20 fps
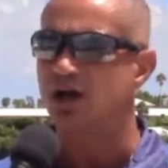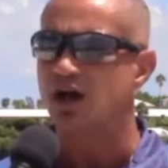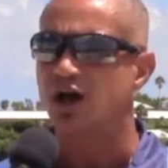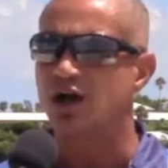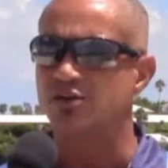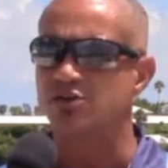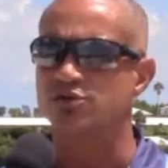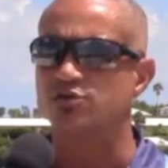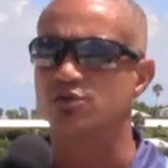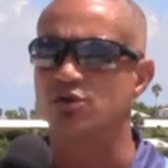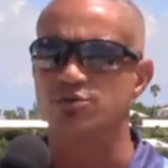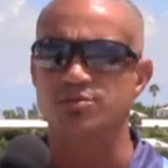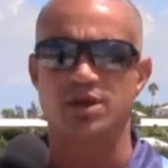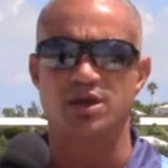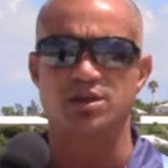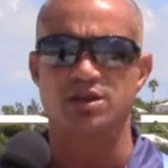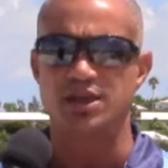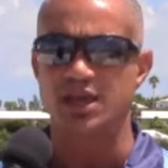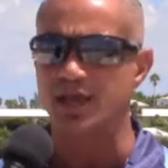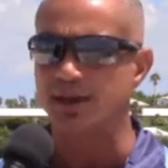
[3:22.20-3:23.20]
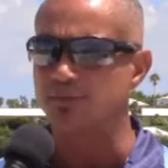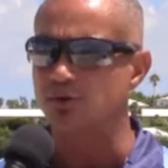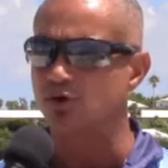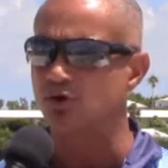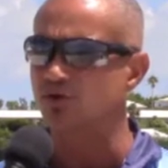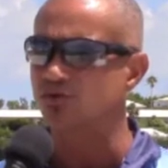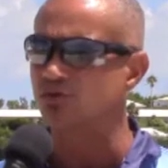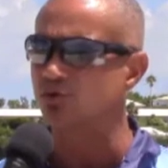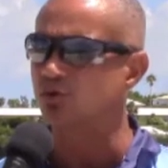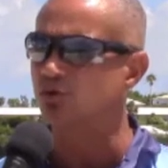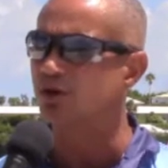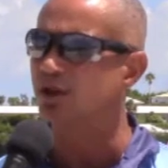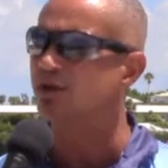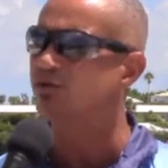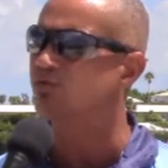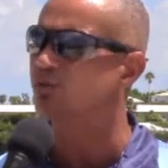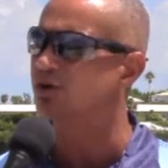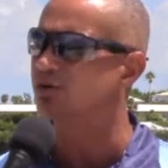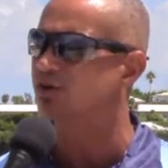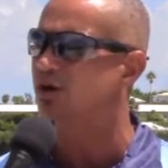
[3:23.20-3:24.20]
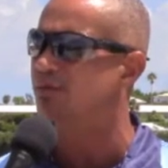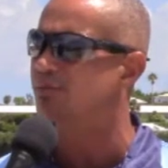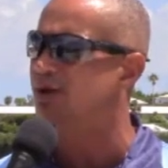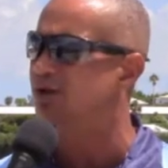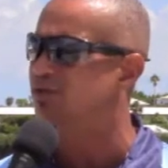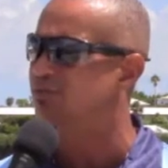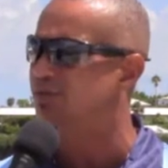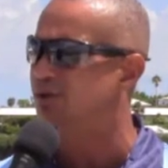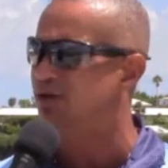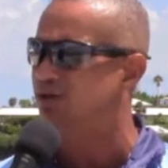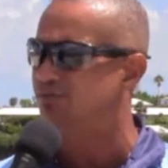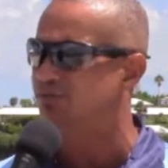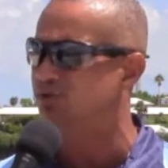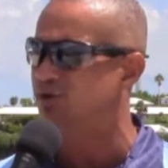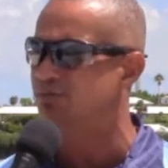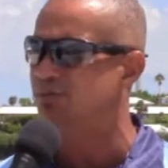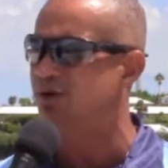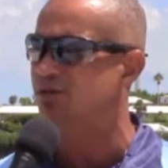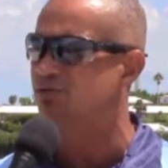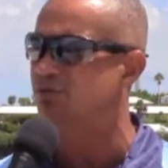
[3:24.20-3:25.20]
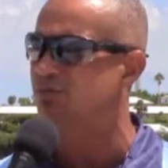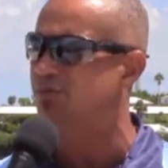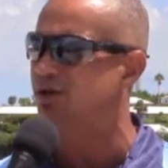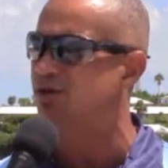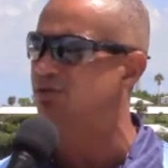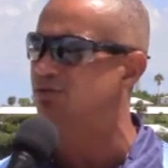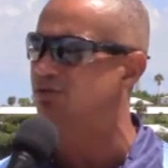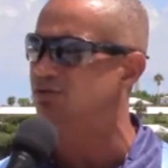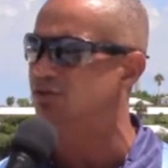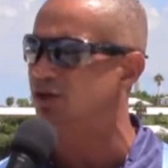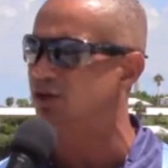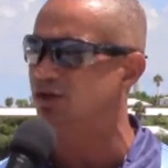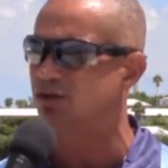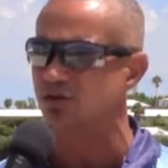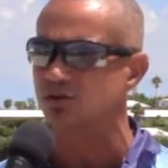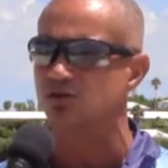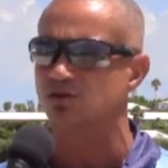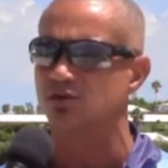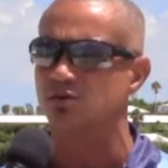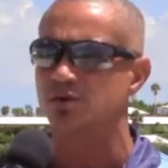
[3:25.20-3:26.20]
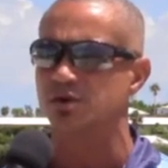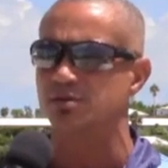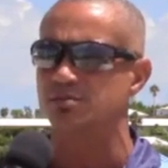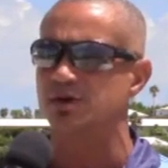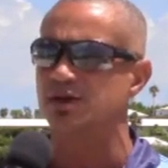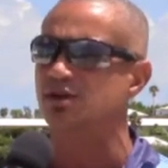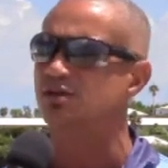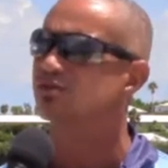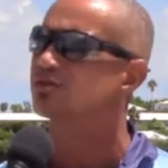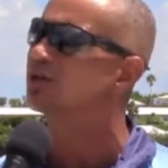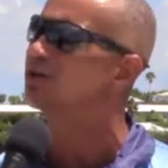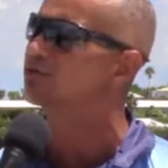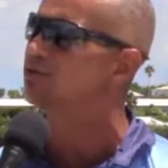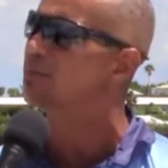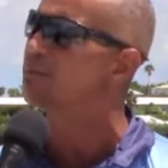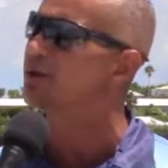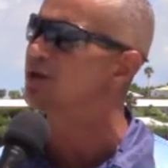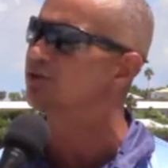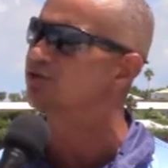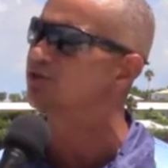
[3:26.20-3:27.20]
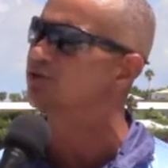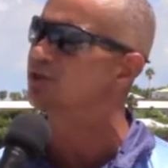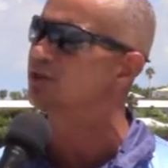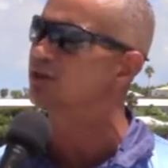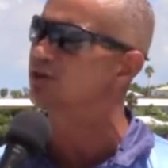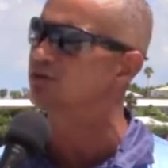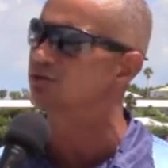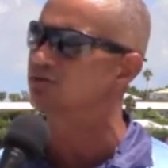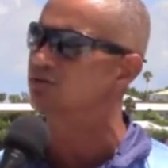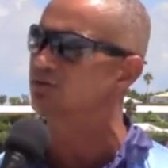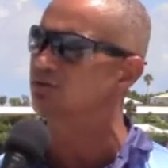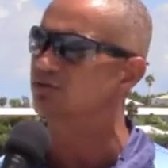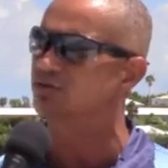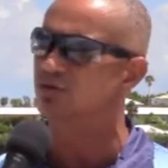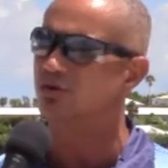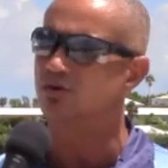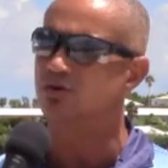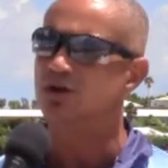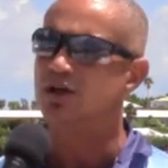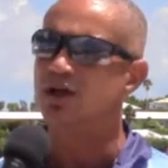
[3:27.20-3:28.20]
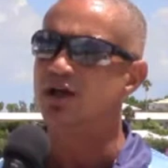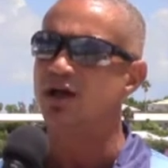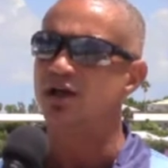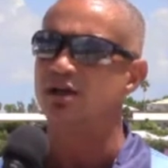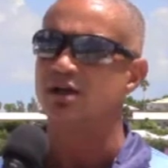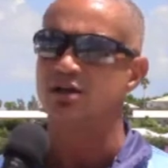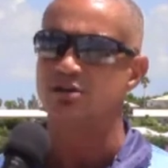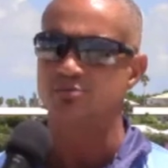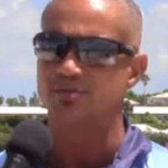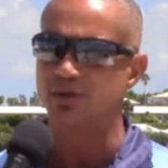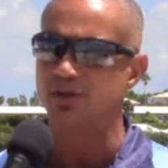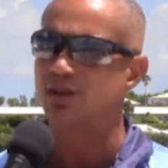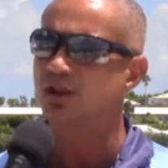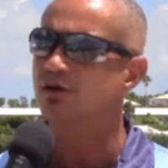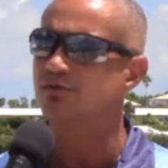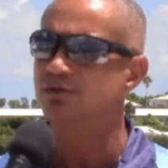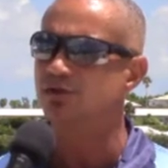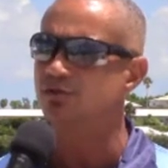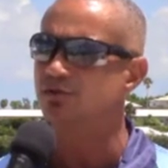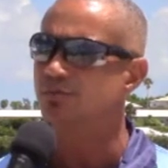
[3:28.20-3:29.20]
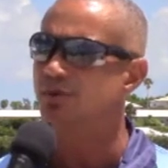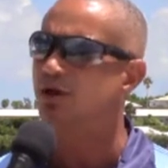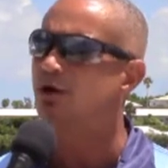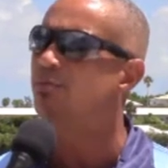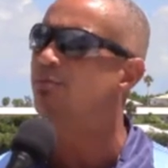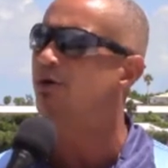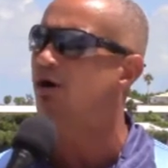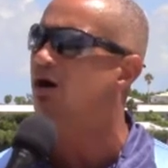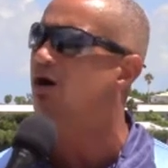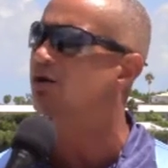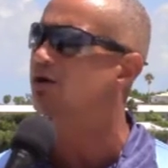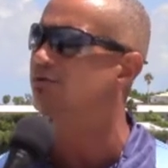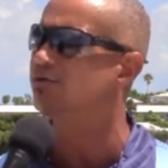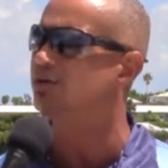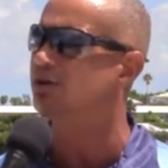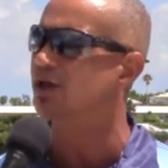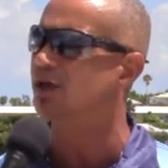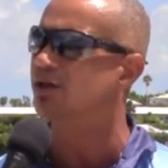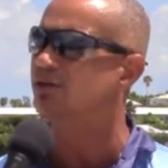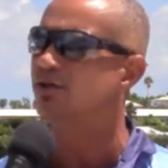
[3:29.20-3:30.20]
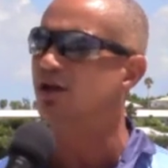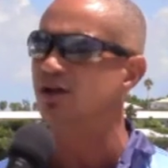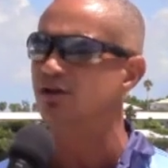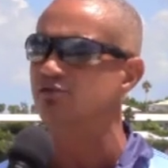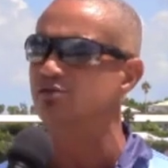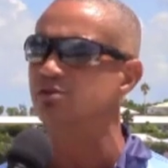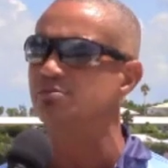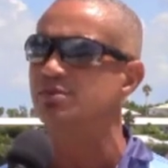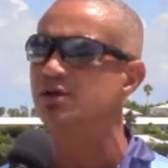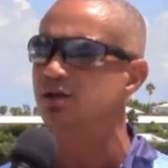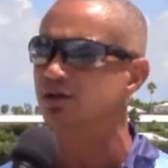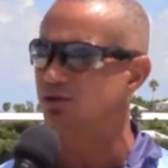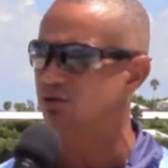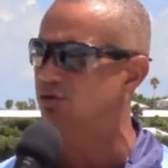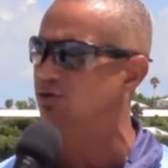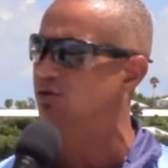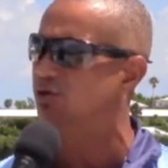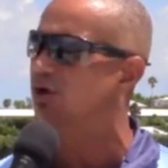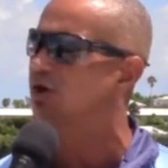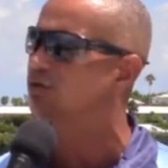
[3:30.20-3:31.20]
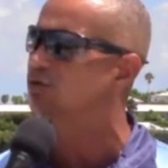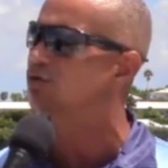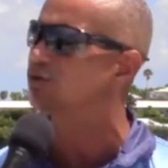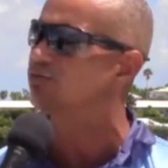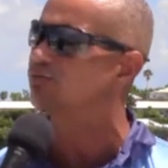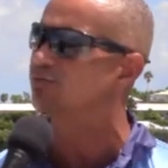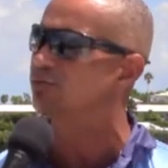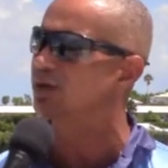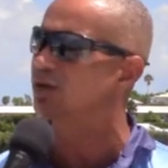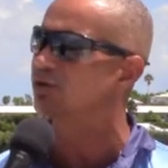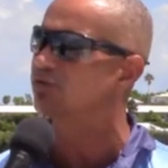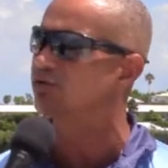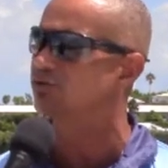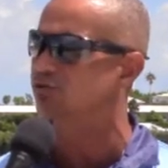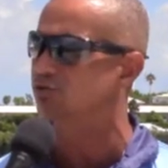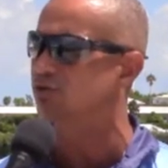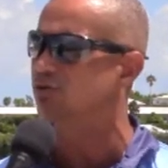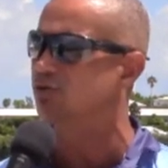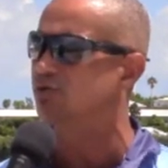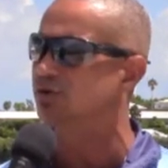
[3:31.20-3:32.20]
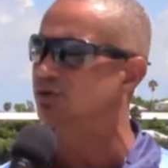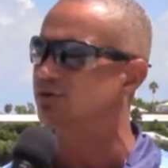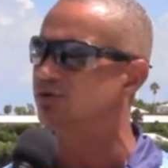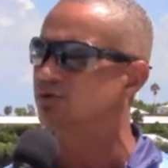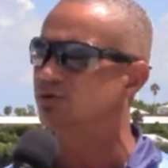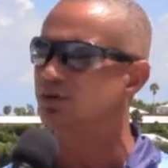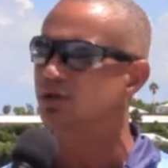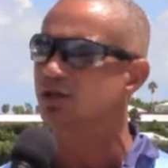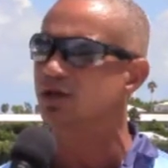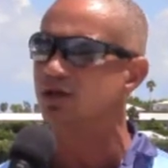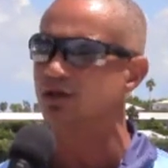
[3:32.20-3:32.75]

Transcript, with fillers: I just hope that the game goes on. And what Cup Match plays for Emancipation Day, you know what I mean, is is a major thing also. So it's been lovely to be a part of it and actually play, you know, a good major role into it.